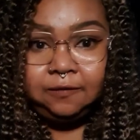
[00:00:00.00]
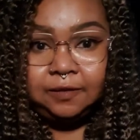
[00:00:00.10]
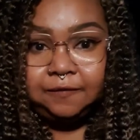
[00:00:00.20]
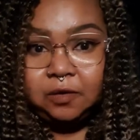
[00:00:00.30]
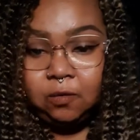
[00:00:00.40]

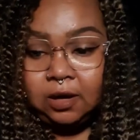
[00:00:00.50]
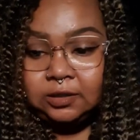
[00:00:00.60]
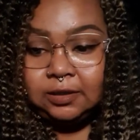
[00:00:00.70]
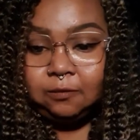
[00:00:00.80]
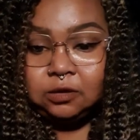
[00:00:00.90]
if you want
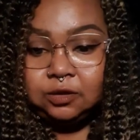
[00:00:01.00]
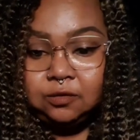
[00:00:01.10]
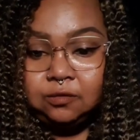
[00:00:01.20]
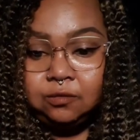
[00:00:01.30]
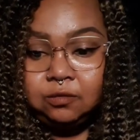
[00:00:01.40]
someone
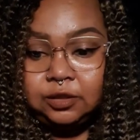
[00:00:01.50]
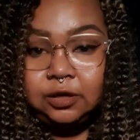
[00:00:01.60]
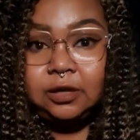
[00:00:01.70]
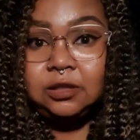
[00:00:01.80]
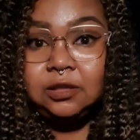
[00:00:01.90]
to
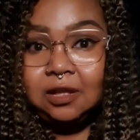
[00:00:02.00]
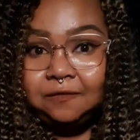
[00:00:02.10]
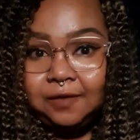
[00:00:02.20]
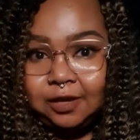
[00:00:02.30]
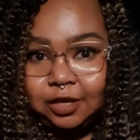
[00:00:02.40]
start
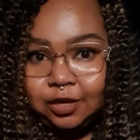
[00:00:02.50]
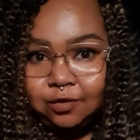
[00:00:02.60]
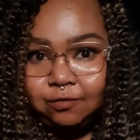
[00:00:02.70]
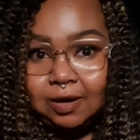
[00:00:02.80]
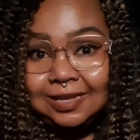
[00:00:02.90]
loving
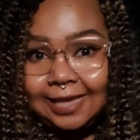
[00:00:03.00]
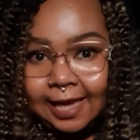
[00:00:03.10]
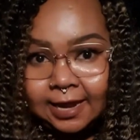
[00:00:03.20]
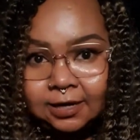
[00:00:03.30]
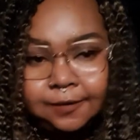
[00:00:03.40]
you
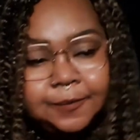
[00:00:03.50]
again,